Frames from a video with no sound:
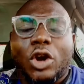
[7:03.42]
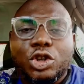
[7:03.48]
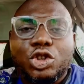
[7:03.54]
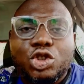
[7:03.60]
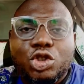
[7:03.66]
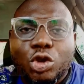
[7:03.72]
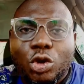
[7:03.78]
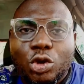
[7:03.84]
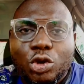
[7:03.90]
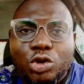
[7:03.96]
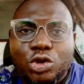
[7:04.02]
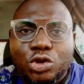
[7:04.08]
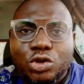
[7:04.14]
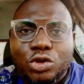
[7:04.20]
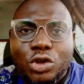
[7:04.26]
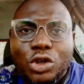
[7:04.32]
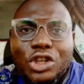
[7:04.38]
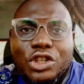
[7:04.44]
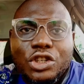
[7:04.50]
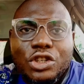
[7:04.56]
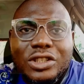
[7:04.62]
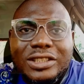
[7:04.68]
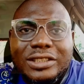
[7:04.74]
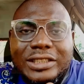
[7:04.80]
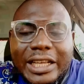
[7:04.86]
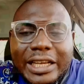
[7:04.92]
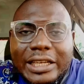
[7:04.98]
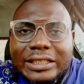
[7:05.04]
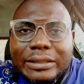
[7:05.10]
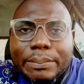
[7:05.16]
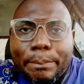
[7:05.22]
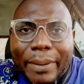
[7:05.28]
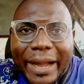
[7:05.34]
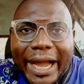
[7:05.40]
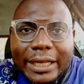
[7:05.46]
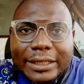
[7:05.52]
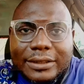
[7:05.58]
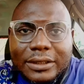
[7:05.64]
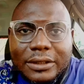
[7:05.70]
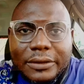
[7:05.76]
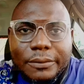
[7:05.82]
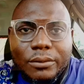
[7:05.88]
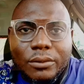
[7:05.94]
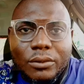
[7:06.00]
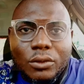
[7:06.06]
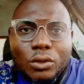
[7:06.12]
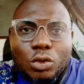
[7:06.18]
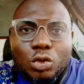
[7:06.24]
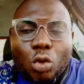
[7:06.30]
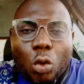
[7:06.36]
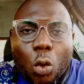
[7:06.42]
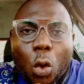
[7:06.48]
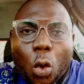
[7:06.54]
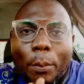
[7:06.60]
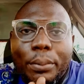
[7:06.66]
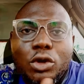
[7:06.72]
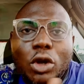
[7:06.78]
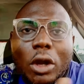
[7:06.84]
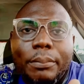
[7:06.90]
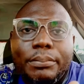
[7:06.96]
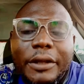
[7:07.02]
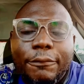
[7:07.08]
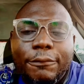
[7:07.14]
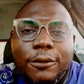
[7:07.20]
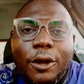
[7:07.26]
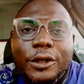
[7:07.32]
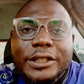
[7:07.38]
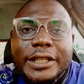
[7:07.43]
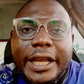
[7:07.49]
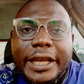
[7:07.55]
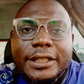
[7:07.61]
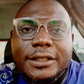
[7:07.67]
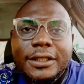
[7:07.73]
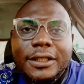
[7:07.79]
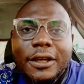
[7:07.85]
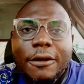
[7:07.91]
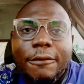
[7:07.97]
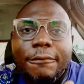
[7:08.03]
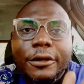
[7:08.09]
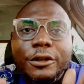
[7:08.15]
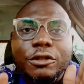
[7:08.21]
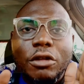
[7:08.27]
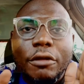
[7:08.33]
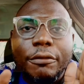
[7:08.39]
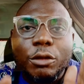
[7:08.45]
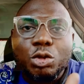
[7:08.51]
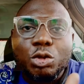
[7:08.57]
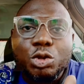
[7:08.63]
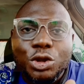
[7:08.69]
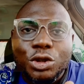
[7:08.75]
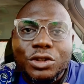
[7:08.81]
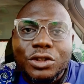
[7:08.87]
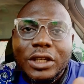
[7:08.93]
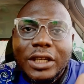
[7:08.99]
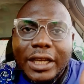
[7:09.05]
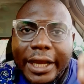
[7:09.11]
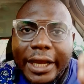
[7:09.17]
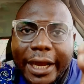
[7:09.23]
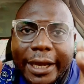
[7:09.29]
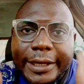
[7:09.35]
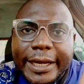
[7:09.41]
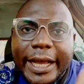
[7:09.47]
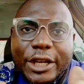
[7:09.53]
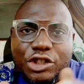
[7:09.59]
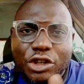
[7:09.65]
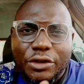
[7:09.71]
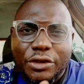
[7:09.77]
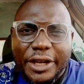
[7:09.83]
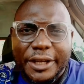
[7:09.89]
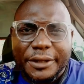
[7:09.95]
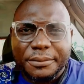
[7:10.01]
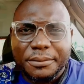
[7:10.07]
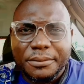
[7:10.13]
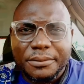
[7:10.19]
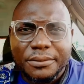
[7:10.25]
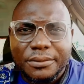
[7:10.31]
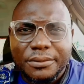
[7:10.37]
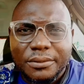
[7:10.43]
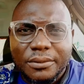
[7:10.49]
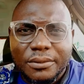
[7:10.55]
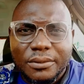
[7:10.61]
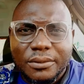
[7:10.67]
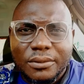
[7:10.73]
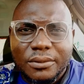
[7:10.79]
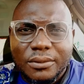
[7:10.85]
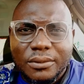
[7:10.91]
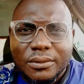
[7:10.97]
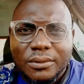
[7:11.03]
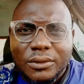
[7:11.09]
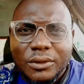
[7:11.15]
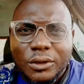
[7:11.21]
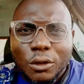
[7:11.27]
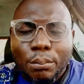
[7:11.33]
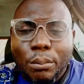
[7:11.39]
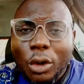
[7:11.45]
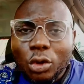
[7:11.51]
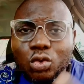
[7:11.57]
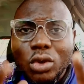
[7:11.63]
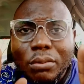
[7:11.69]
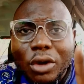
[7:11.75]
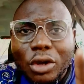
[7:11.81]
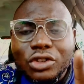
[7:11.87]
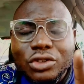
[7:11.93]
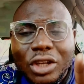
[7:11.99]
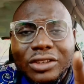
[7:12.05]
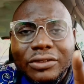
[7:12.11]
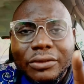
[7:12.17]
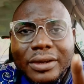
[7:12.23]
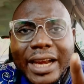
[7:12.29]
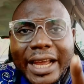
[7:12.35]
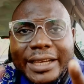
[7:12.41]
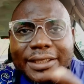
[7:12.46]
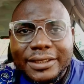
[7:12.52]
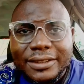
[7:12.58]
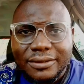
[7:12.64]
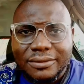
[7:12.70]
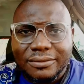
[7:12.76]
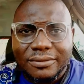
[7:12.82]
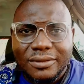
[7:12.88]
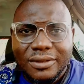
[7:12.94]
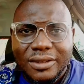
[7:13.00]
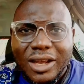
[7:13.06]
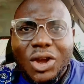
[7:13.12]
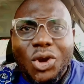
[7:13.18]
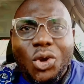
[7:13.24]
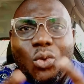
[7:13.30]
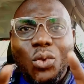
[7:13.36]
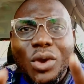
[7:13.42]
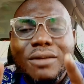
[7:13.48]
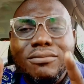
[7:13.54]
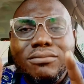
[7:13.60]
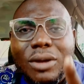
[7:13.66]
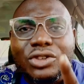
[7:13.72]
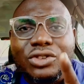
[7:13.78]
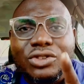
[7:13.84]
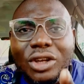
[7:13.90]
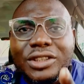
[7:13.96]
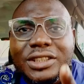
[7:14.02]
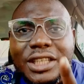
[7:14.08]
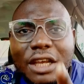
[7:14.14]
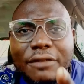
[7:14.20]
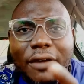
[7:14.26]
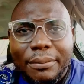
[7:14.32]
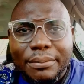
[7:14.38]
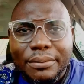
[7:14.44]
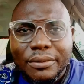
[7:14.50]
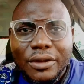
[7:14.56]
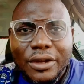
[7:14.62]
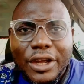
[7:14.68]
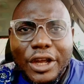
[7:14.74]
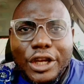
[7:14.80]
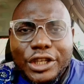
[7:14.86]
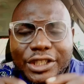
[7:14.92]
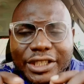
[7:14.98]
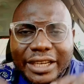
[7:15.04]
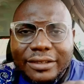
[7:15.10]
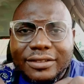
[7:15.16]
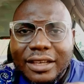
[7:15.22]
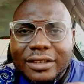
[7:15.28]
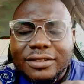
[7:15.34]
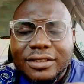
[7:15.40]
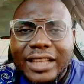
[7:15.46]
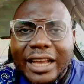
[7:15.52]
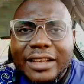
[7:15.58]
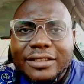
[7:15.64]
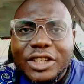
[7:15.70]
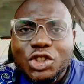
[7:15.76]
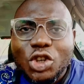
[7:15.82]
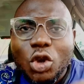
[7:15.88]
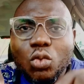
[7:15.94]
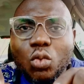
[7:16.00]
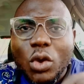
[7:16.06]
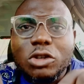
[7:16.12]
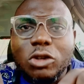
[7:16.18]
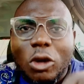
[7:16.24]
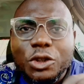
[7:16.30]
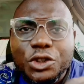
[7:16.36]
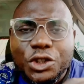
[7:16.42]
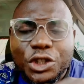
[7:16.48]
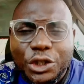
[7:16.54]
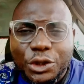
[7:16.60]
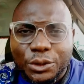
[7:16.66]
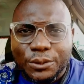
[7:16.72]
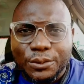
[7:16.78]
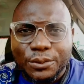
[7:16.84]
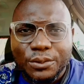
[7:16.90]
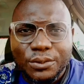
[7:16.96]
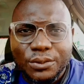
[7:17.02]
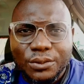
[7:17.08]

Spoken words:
God chose this path to open up the floodgate for the revolution in Nigeria. But we must not relent. We must not give up. Desensitization will continue.